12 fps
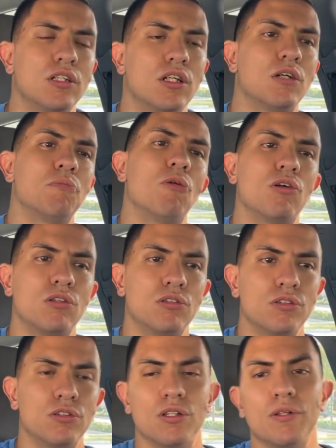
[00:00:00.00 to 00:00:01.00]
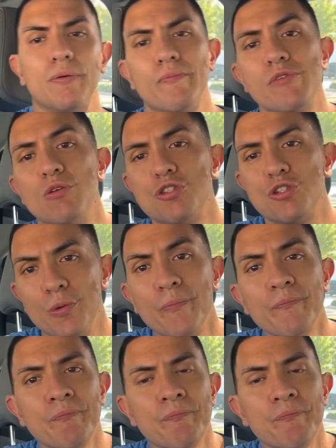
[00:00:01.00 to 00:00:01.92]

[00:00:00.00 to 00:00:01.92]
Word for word: um, on um, YouTube